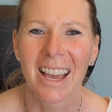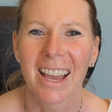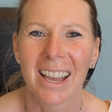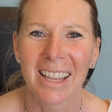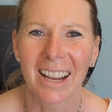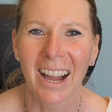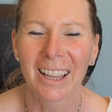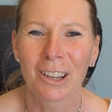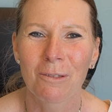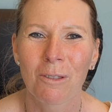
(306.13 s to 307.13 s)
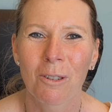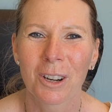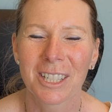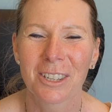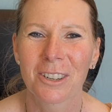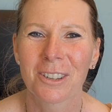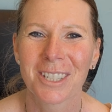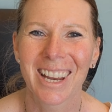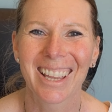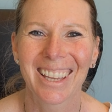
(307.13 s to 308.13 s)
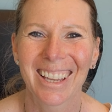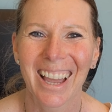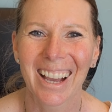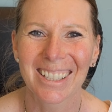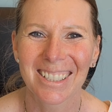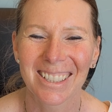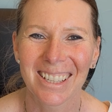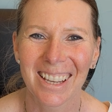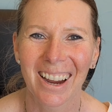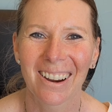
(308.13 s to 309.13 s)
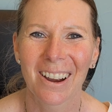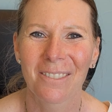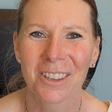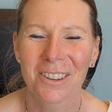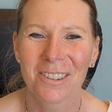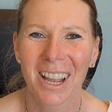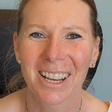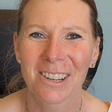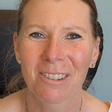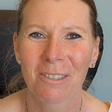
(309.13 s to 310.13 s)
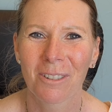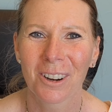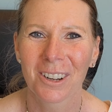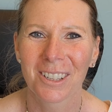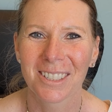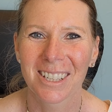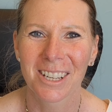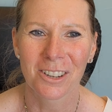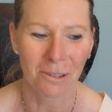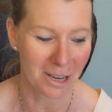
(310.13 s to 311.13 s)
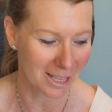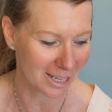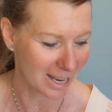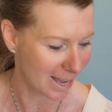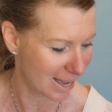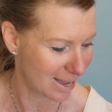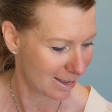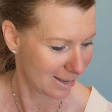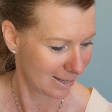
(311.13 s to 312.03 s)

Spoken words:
And I look forward to taking excellent care of you and your referrals. Enjoy the day.